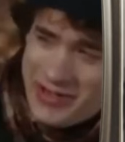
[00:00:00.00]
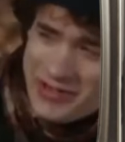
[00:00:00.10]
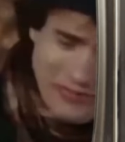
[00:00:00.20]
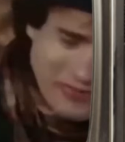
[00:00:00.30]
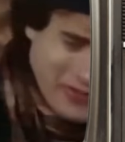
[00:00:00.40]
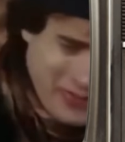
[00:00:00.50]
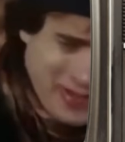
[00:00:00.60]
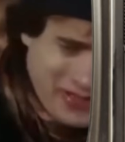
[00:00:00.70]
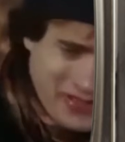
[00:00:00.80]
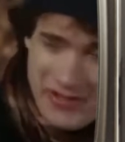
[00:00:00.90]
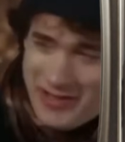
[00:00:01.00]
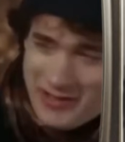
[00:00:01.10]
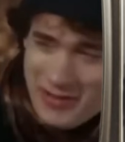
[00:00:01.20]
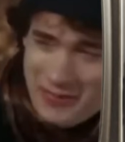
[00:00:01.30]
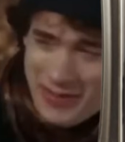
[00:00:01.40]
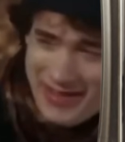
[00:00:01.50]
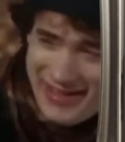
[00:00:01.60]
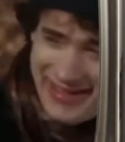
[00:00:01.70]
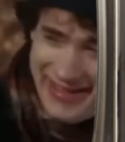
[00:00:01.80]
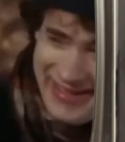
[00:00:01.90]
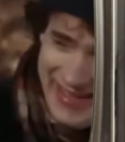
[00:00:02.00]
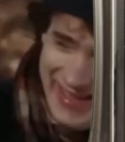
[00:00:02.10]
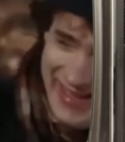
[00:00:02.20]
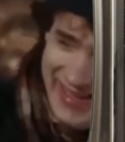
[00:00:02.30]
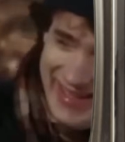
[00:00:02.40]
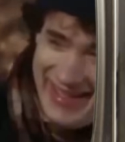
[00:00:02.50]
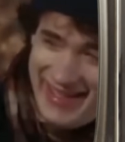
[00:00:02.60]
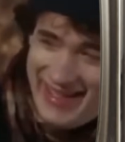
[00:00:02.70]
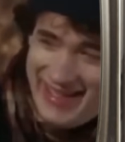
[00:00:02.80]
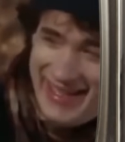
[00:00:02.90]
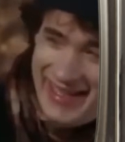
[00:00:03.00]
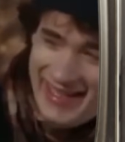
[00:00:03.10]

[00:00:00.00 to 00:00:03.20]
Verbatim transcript: However, it was his dramatic turn in Philadelphia,